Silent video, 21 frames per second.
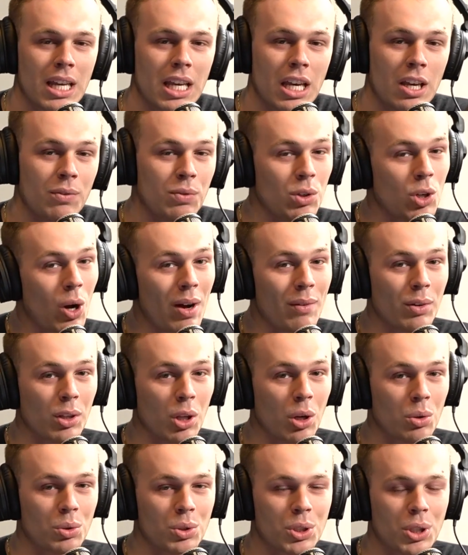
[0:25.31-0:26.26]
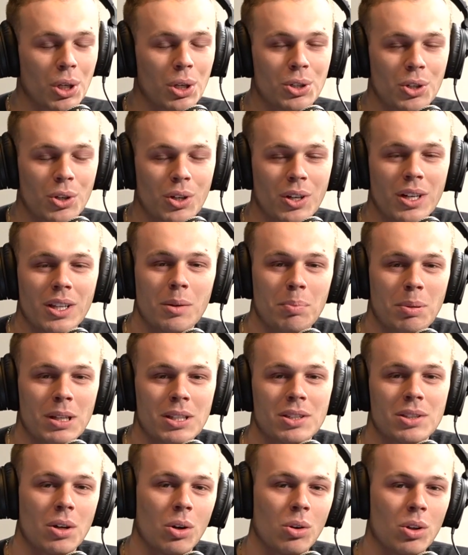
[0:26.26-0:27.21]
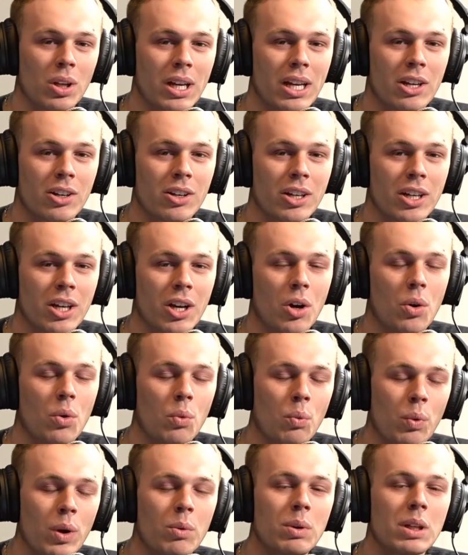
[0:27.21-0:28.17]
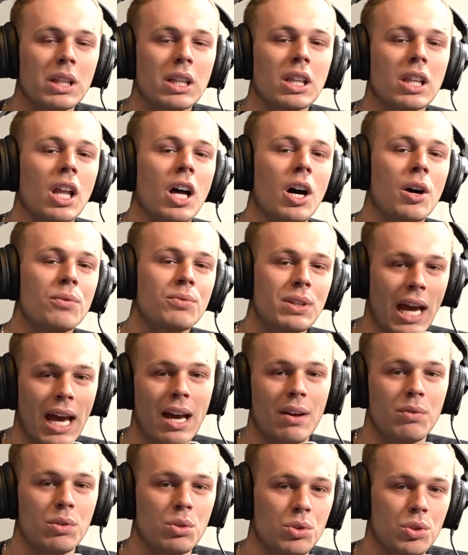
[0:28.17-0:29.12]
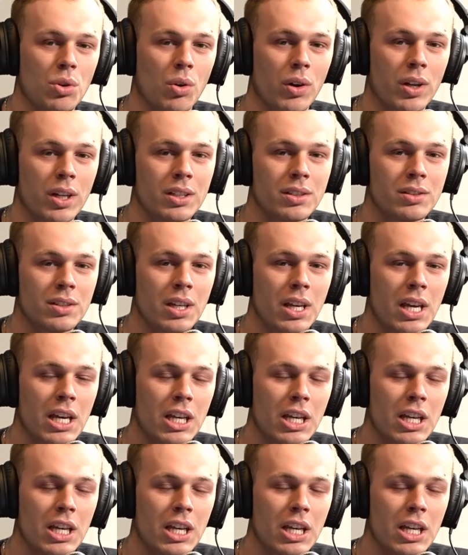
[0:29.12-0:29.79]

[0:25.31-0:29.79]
If you don't have a local church or in the Pensacola area, we would love to have you join us.